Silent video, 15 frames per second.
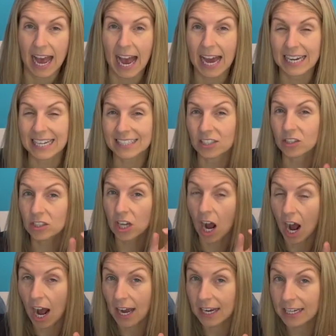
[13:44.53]
and it's
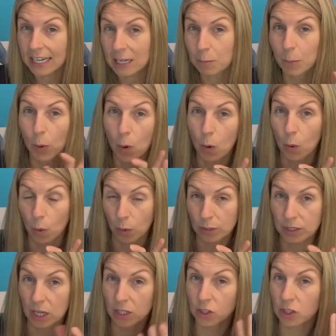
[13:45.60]
tiny
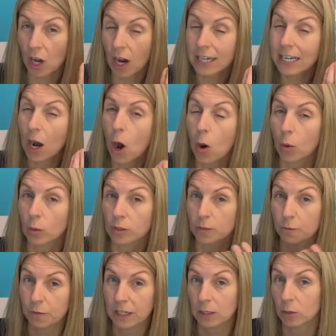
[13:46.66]
pores, tiny holes
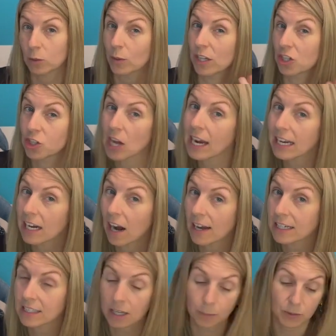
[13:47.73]
filled with a
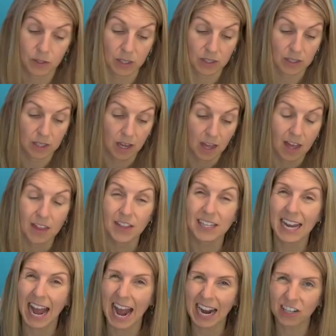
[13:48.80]
jelly-like substance
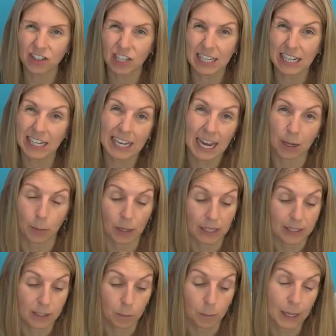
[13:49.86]
that actually enable
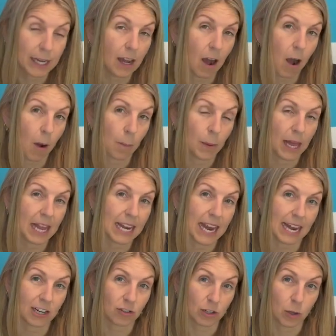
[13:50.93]
it to pick up
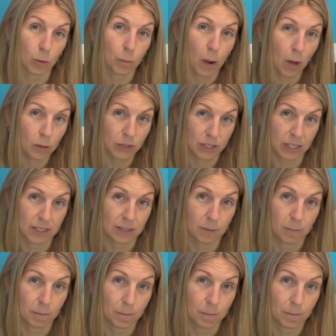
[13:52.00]
electrical pulses.